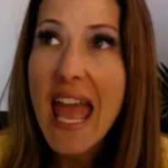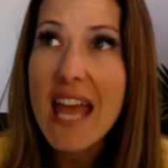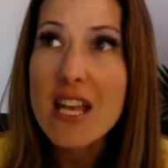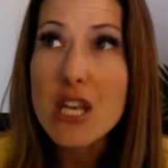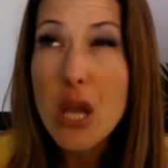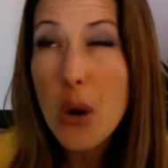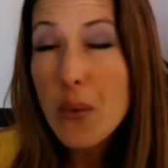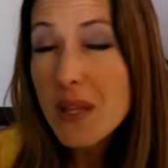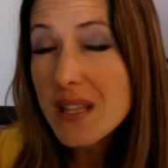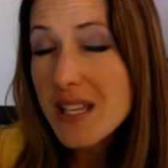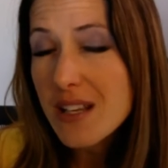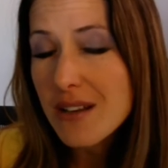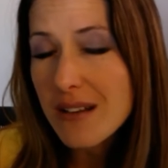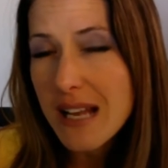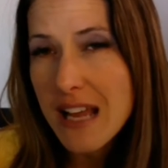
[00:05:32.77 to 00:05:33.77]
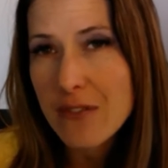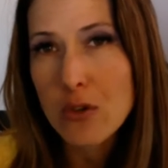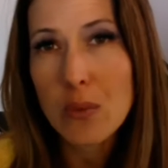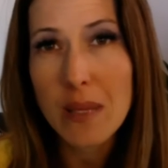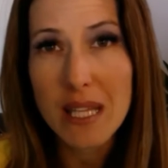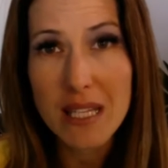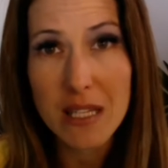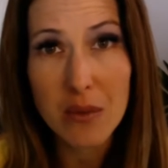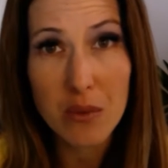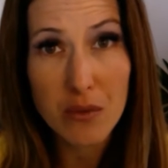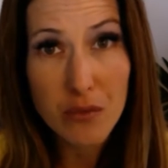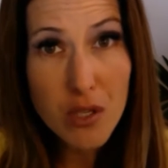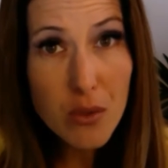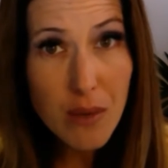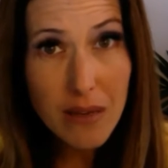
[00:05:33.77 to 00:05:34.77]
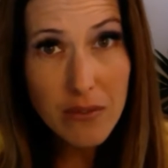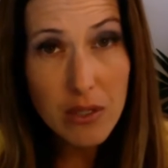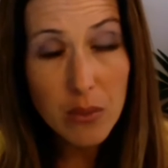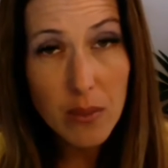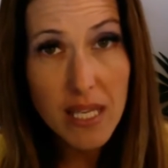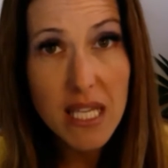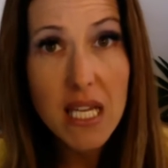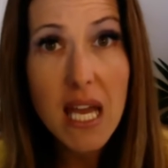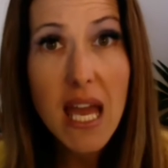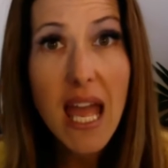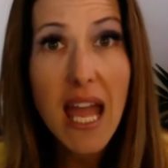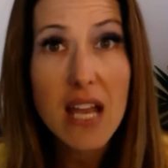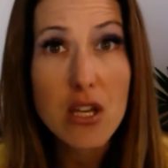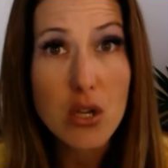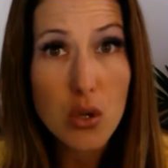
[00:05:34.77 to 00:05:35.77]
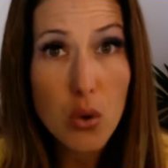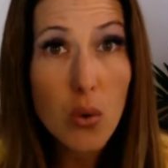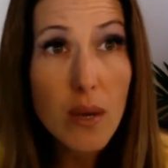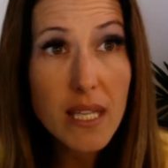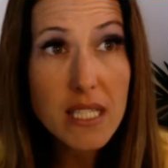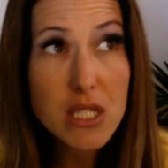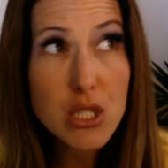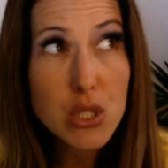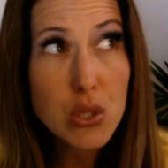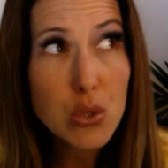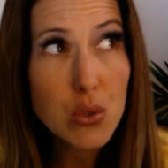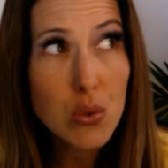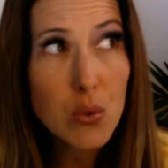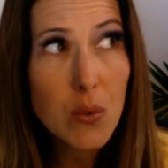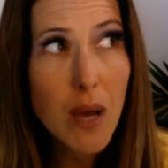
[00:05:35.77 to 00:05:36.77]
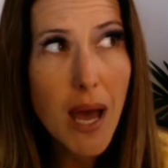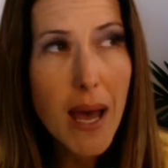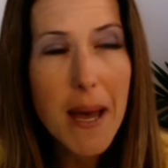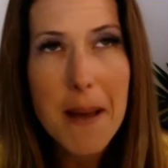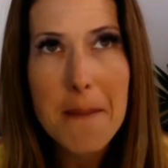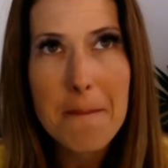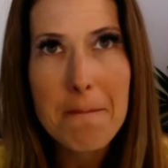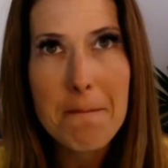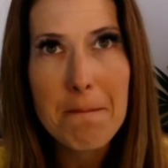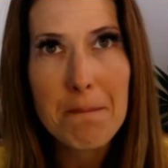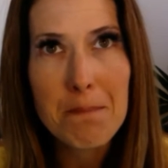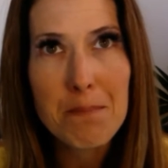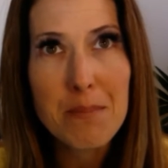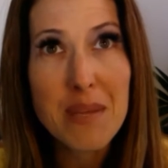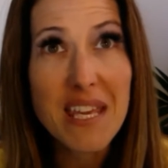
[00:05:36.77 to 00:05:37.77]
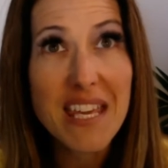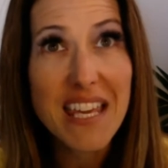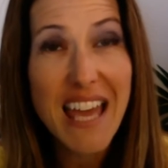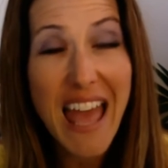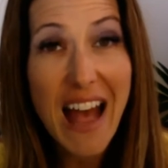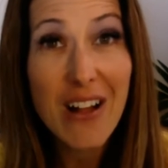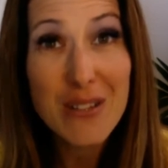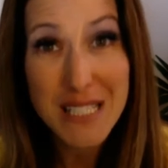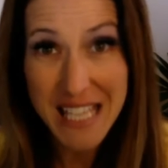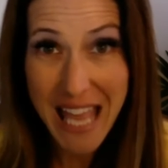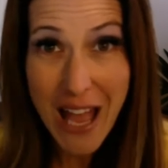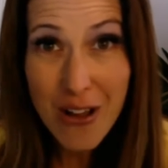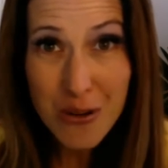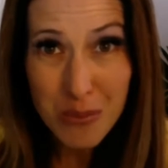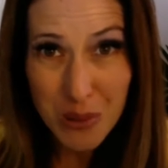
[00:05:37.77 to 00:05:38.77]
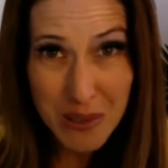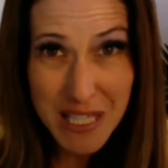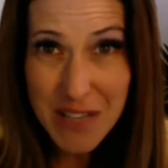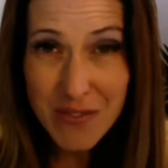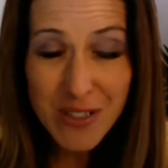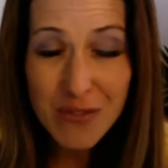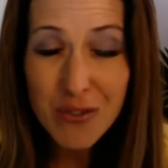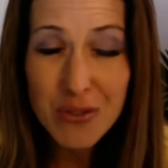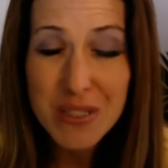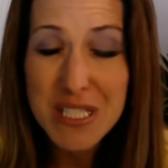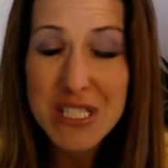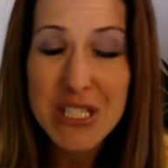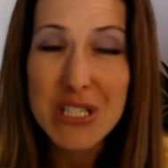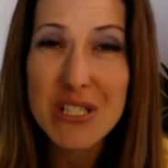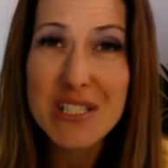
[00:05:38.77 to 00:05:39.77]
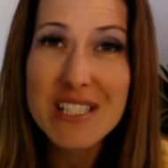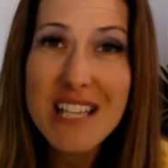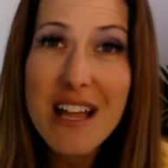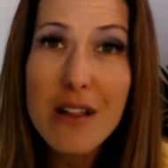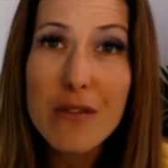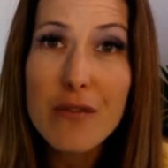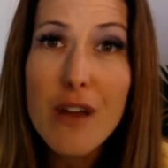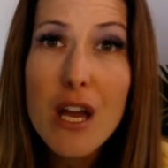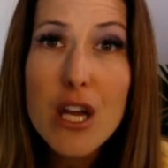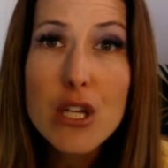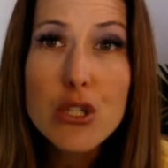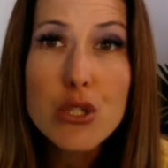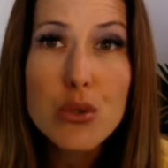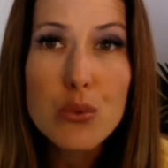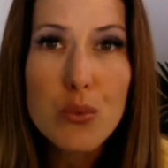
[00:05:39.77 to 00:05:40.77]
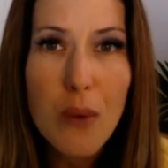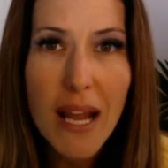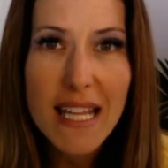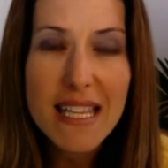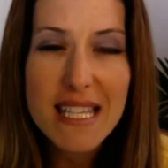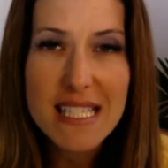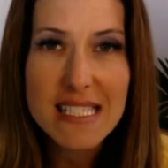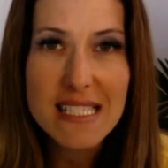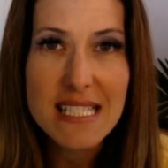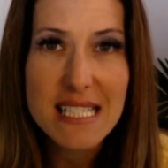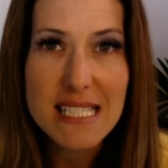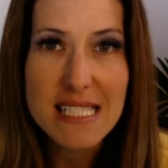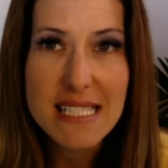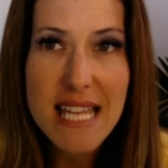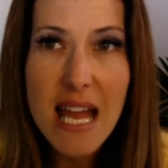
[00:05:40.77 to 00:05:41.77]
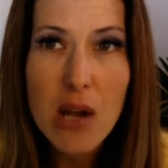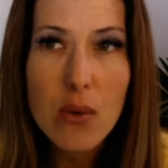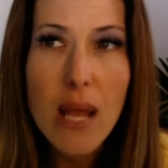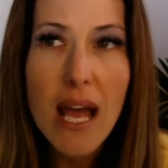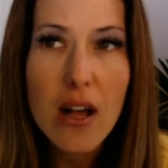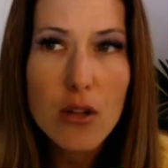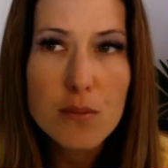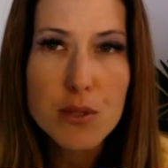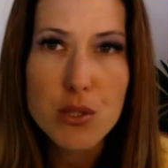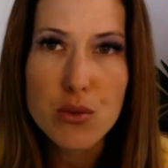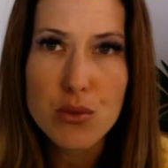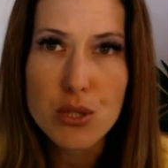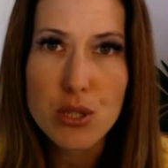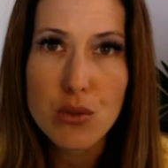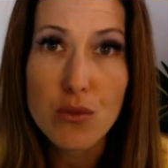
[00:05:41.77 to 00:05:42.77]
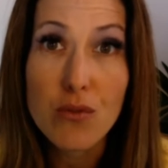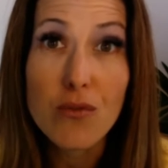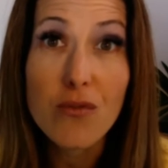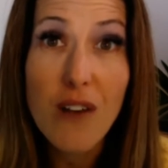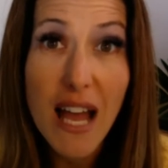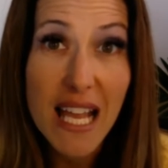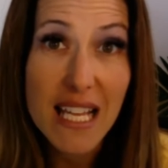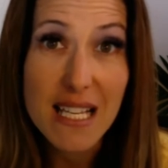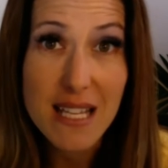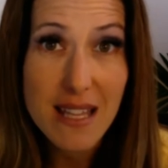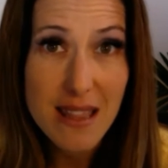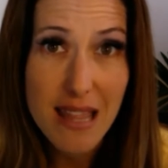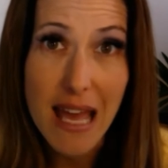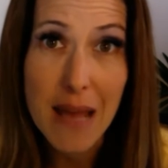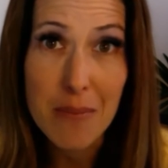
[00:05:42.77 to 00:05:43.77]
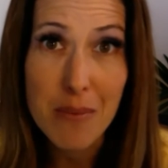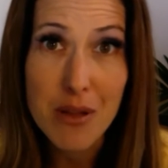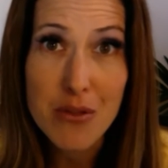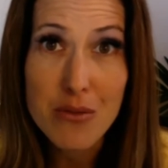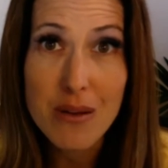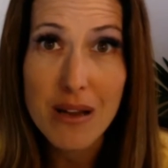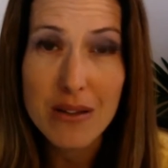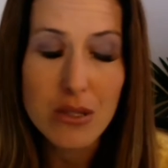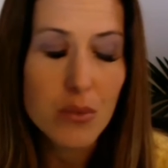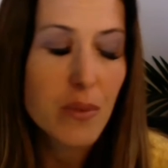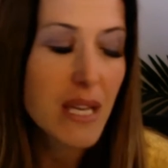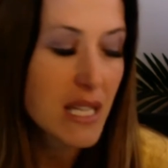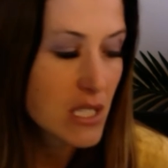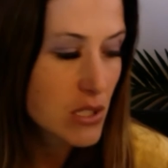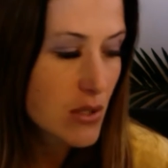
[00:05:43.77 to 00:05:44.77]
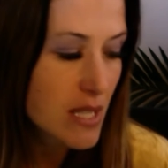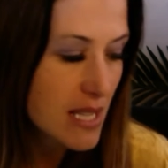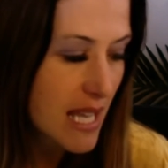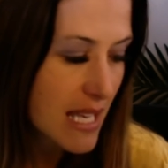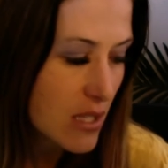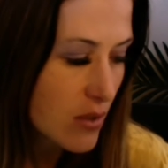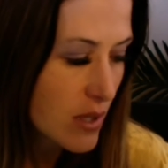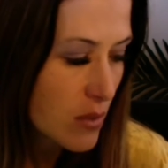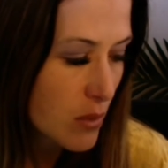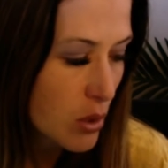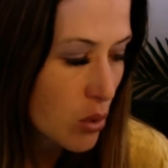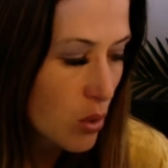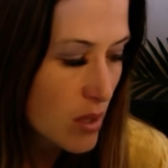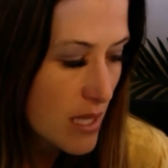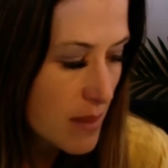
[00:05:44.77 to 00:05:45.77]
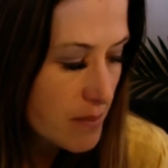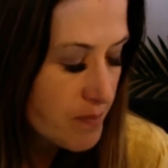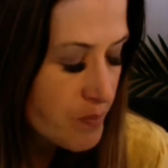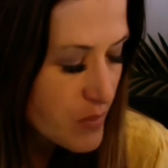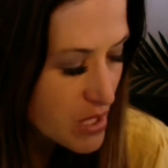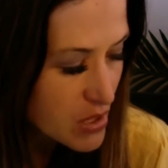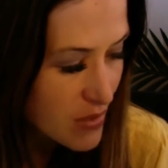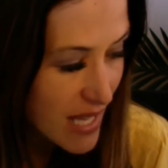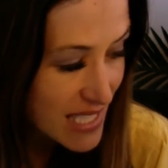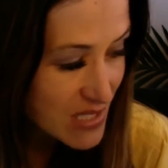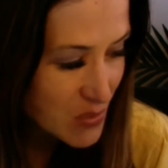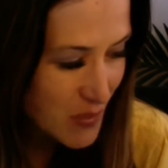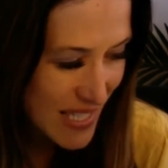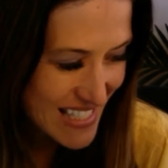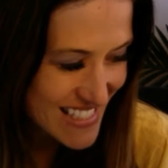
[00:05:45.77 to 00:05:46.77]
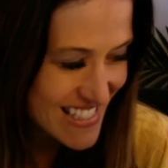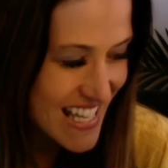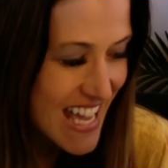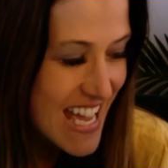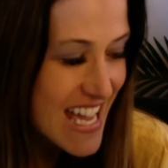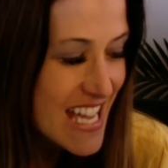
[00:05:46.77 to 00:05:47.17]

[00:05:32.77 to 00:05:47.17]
And knowing that you're going to have a weekly review every week and you're going to be held accountable, even if only to yourself, to write these things down helps you to find them throughout the week so that then you can record them. So that's wins.